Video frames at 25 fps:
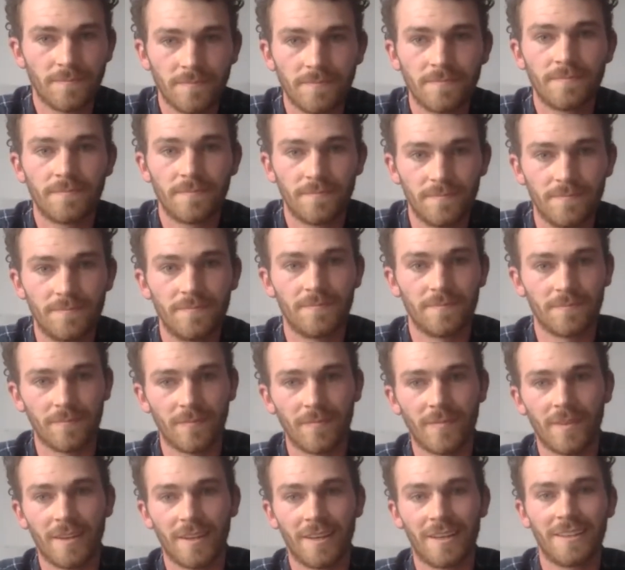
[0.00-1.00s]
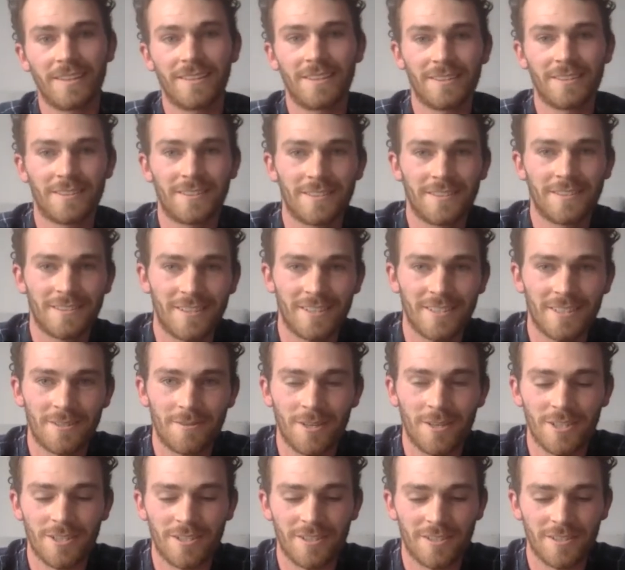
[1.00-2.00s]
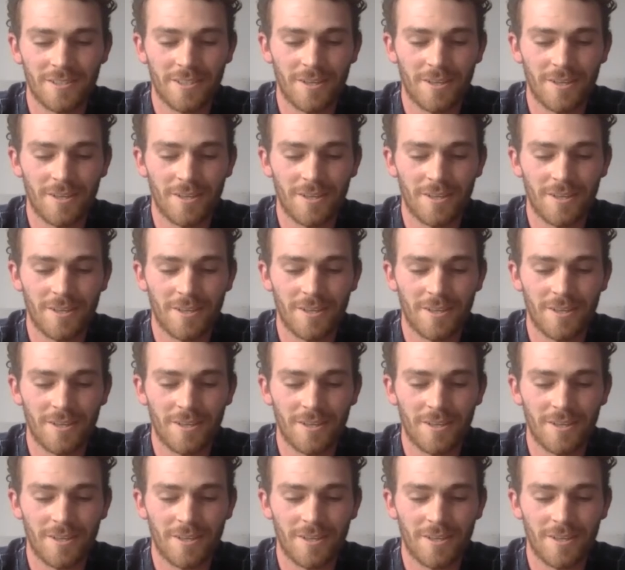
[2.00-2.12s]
Mm-hmm. Yeah, nice question.